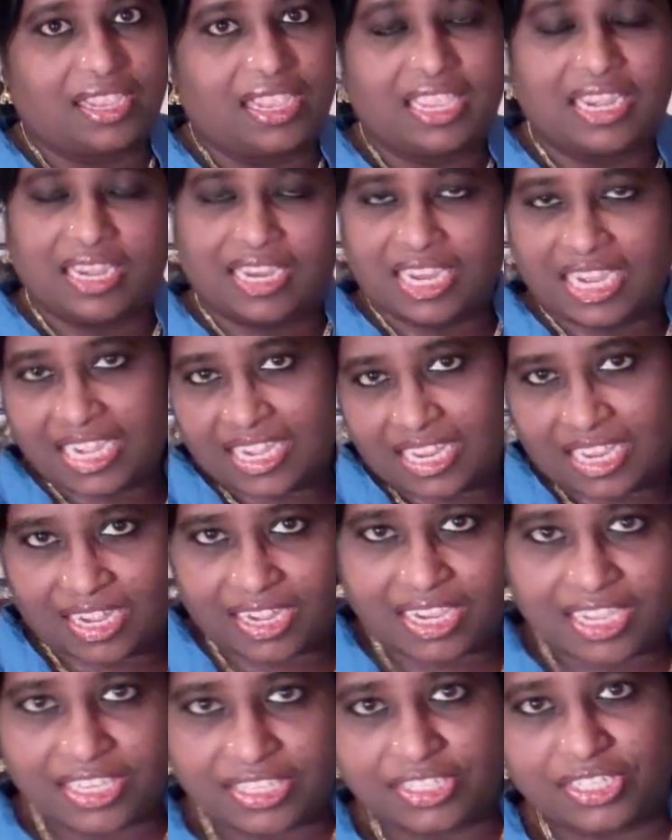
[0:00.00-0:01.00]
in Indian
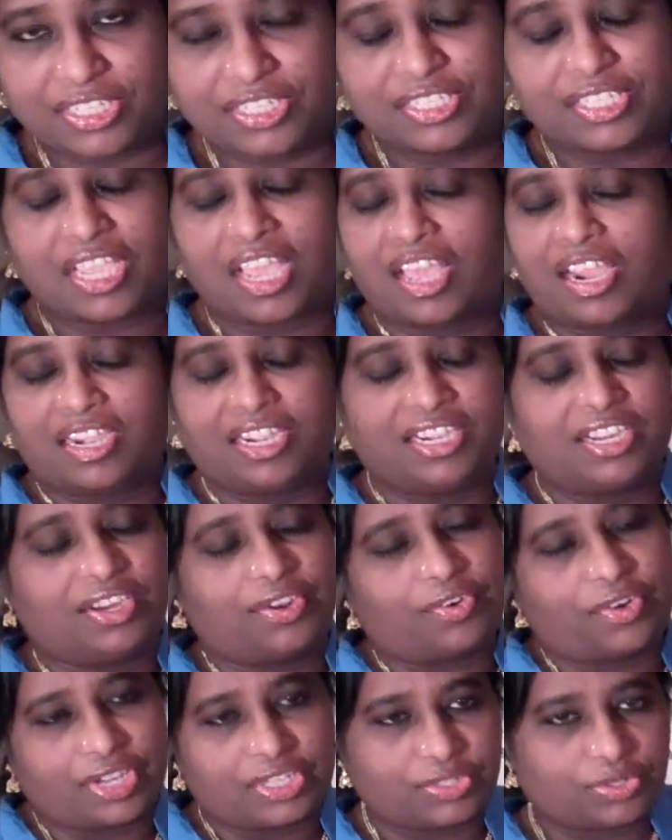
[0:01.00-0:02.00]
kitchens or Indian
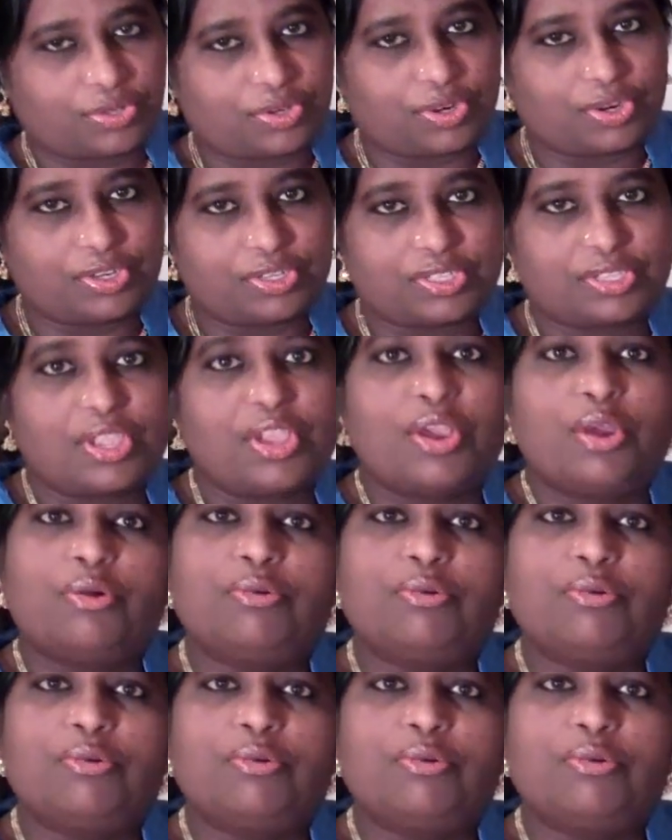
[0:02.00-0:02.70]
restaurants,